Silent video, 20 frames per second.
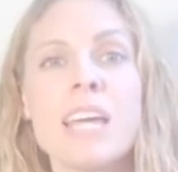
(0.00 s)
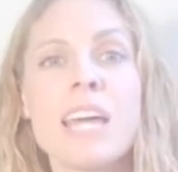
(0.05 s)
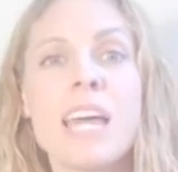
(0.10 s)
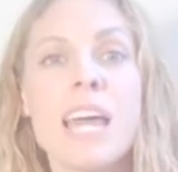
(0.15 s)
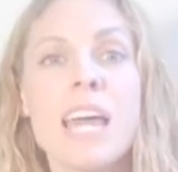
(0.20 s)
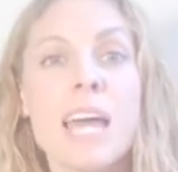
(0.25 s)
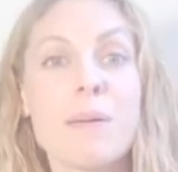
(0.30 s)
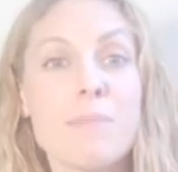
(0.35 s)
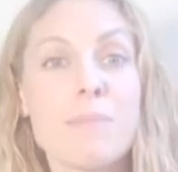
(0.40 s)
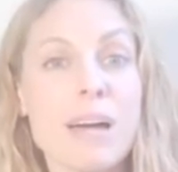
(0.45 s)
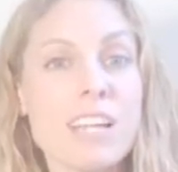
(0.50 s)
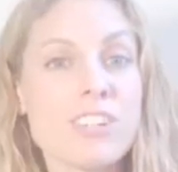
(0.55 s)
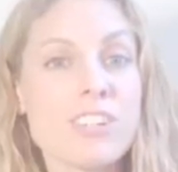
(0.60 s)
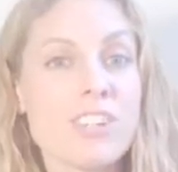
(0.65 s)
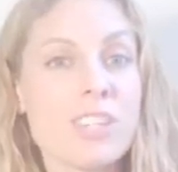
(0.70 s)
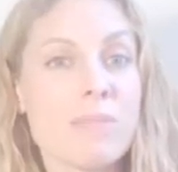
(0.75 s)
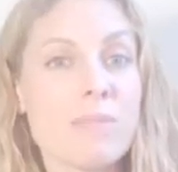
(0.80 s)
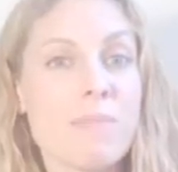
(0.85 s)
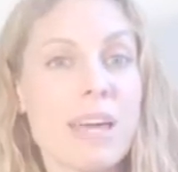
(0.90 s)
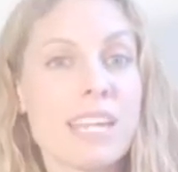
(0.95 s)

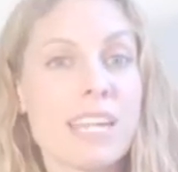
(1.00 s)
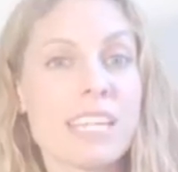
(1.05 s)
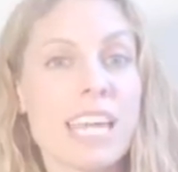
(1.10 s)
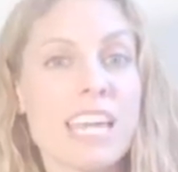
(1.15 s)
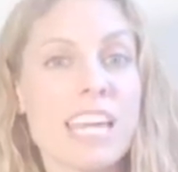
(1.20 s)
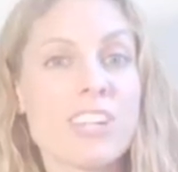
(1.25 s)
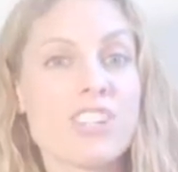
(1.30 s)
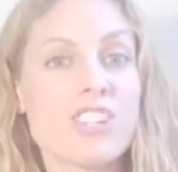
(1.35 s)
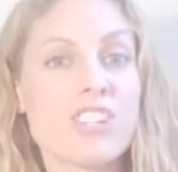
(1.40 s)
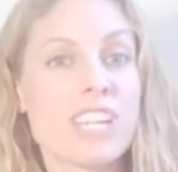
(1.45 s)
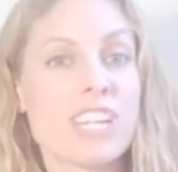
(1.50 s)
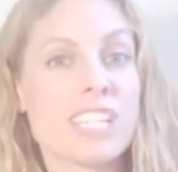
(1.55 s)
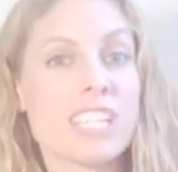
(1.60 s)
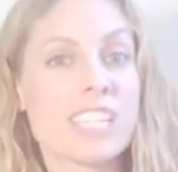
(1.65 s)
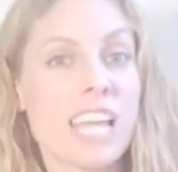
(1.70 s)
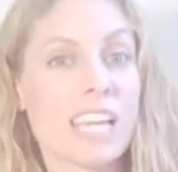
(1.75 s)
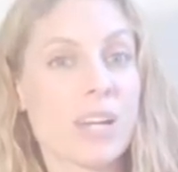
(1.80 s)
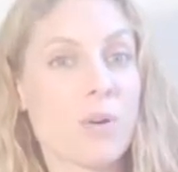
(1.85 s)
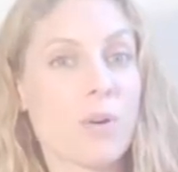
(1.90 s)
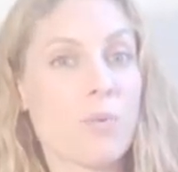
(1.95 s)
Imagine the medication is
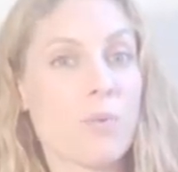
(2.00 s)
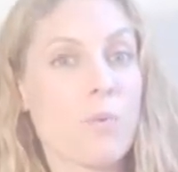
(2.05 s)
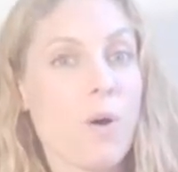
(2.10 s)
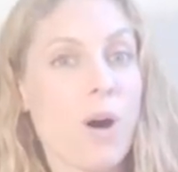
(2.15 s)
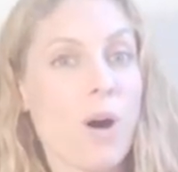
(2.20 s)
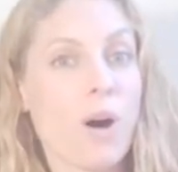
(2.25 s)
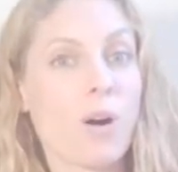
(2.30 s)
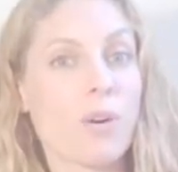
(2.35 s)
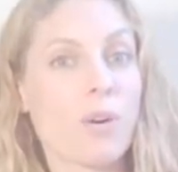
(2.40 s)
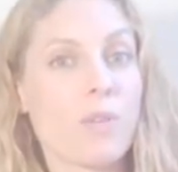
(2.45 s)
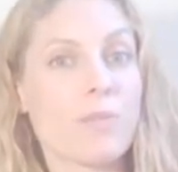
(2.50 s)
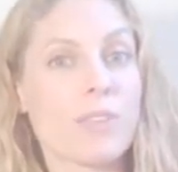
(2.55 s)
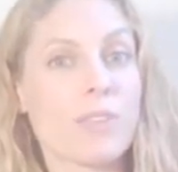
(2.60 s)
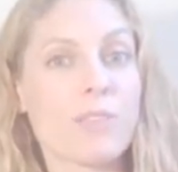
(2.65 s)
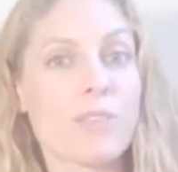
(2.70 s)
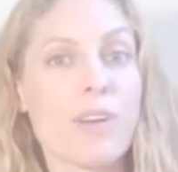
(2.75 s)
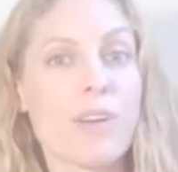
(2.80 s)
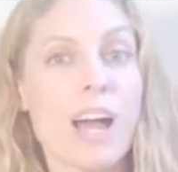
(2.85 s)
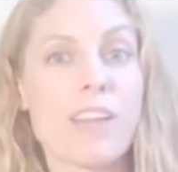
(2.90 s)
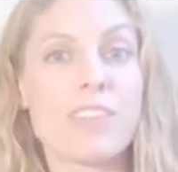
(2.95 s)
like a wall
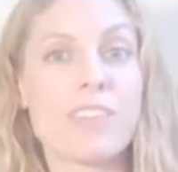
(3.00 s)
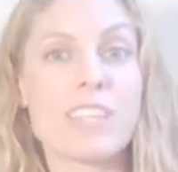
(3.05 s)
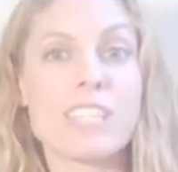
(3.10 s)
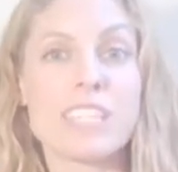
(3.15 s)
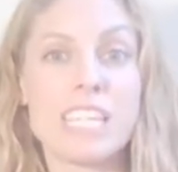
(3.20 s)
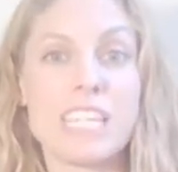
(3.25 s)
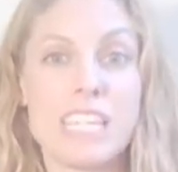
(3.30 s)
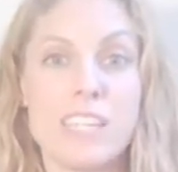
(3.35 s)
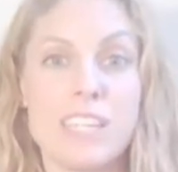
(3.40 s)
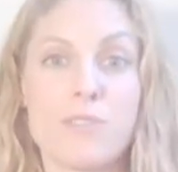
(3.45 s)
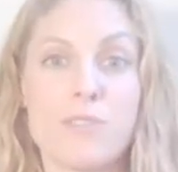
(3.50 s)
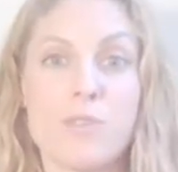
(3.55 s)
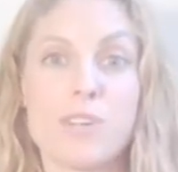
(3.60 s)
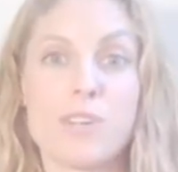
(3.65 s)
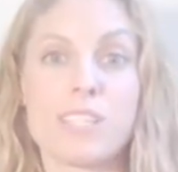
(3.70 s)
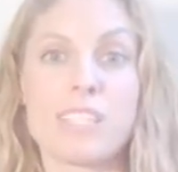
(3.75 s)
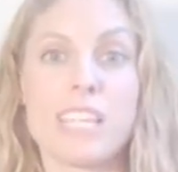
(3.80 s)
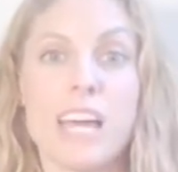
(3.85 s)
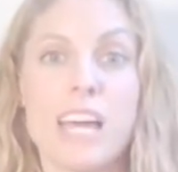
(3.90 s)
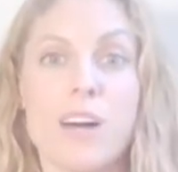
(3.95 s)
around the CD4
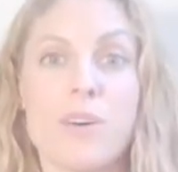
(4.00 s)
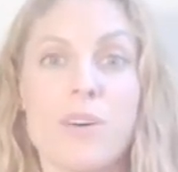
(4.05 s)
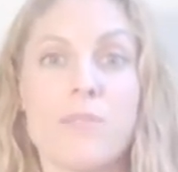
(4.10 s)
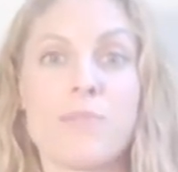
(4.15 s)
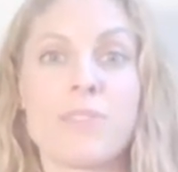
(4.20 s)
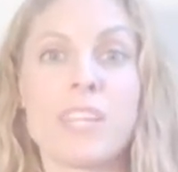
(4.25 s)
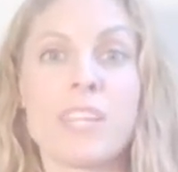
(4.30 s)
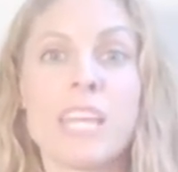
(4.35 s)
cell.